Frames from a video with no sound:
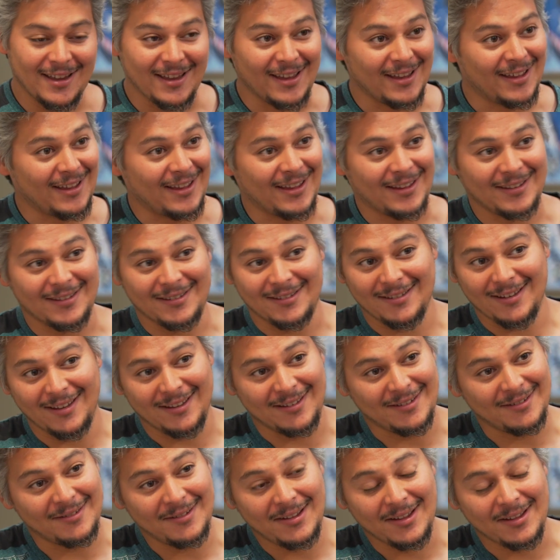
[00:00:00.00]
and, and,
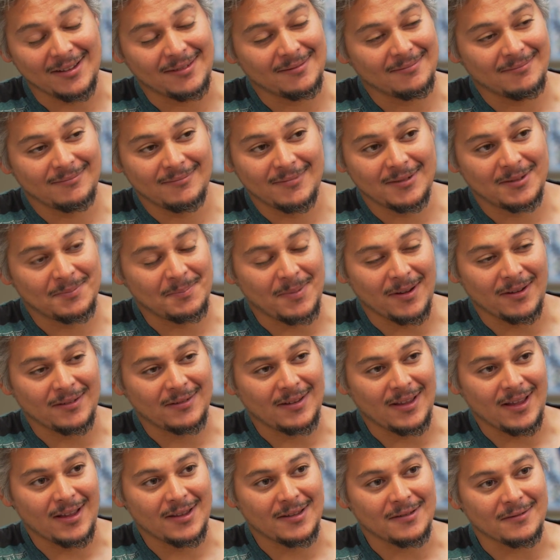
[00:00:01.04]
and you got
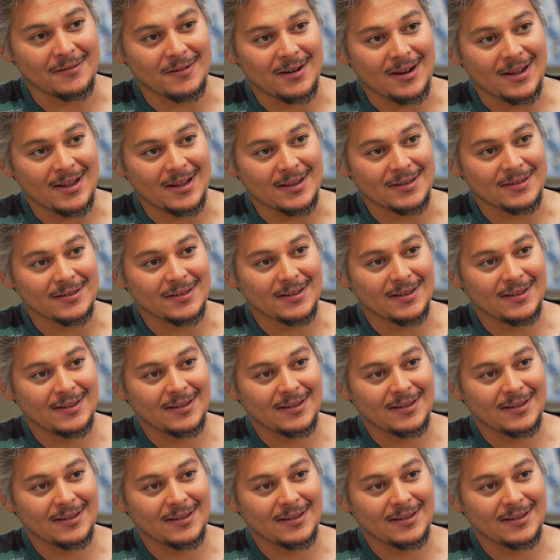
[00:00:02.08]
spectacular eyes.